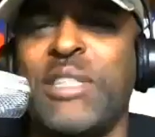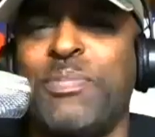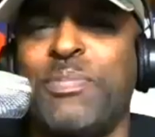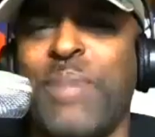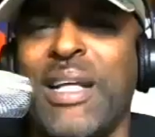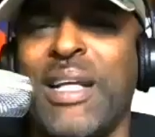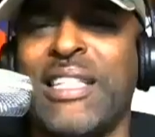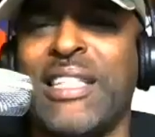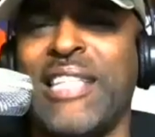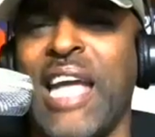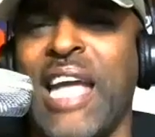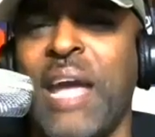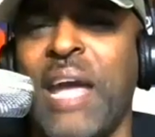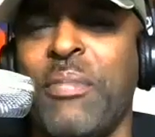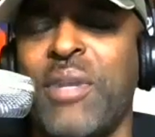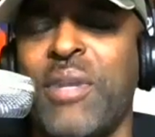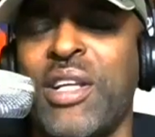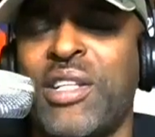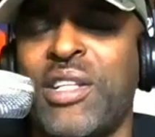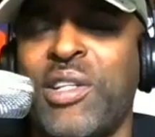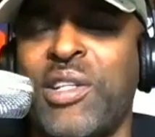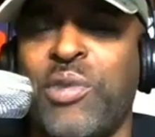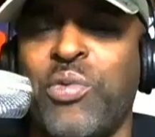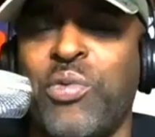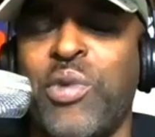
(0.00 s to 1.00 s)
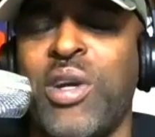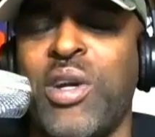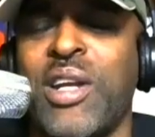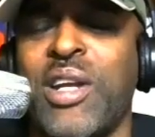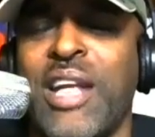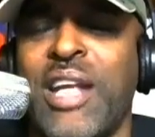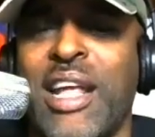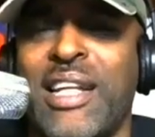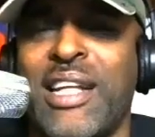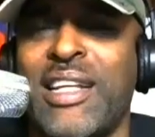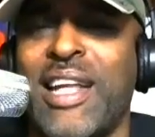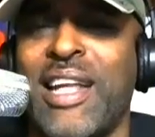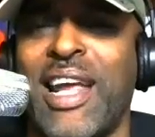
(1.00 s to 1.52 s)
best game of his career.
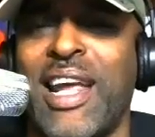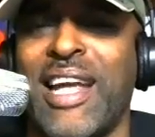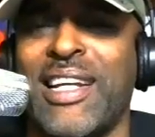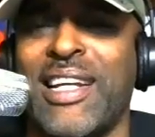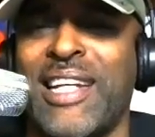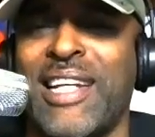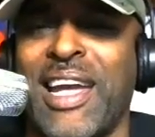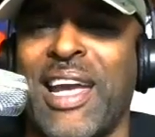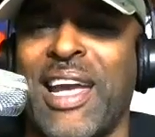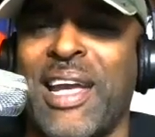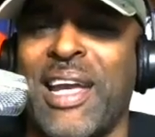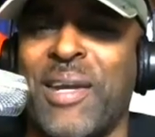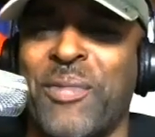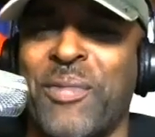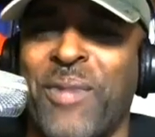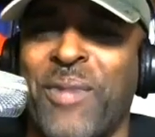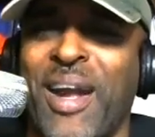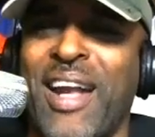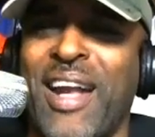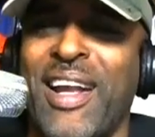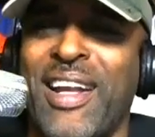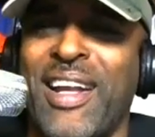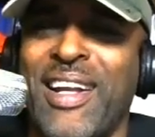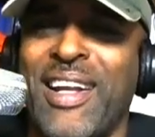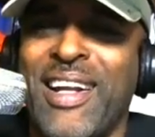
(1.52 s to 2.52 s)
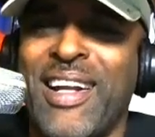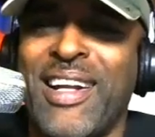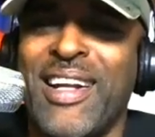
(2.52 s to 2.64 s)
That game, right?